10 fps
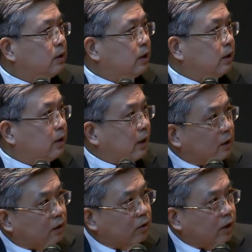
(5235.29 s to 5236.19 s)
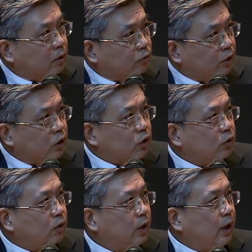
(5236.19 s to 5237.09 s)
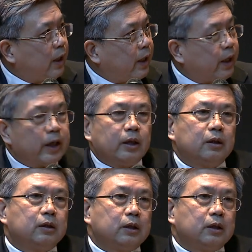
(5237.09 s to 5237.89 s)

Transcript: the technical innovation and